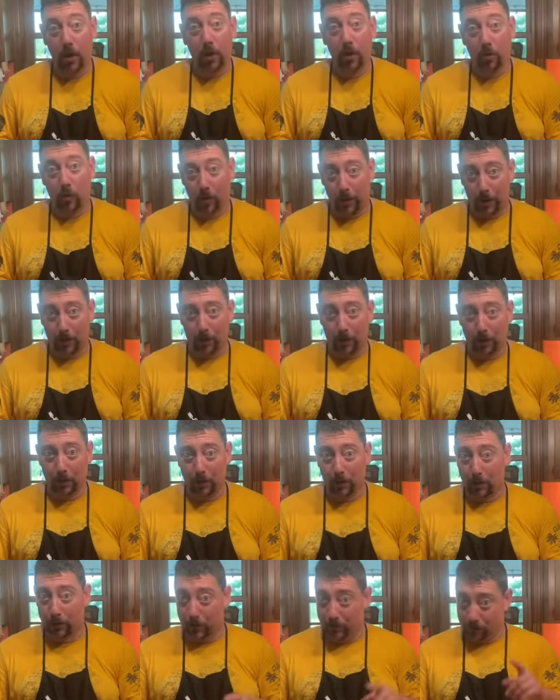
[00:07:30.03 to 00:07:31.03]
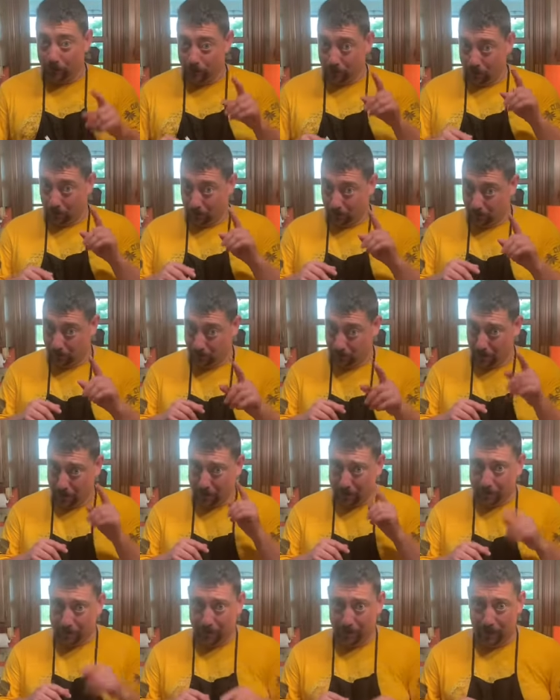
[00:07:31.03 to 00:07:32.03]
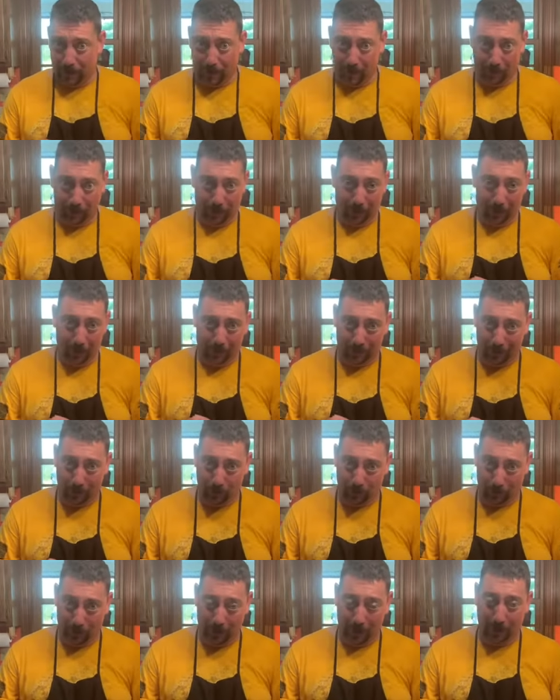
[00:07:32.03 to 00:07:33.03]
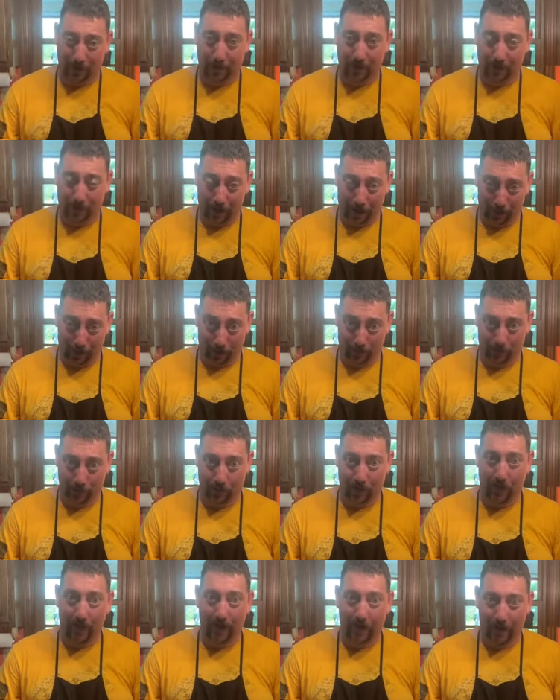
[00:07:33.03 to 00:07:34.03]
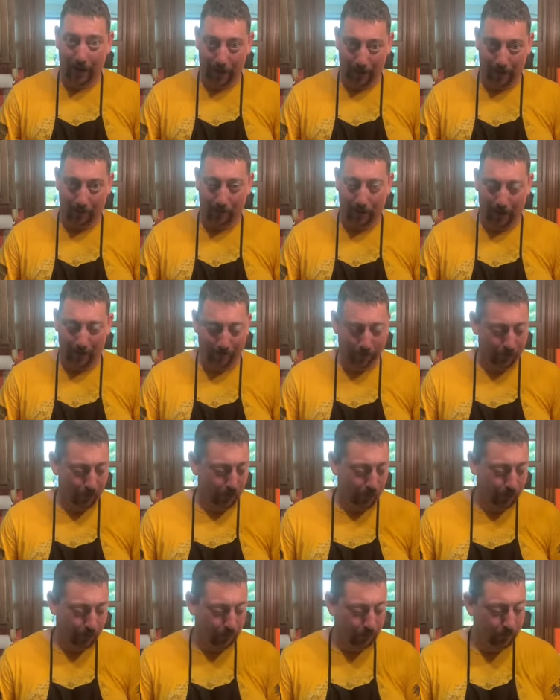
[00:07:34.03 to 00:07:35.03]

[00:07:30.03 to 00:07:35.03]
Well, Linda, this is the second time that I've actually had colors in my food.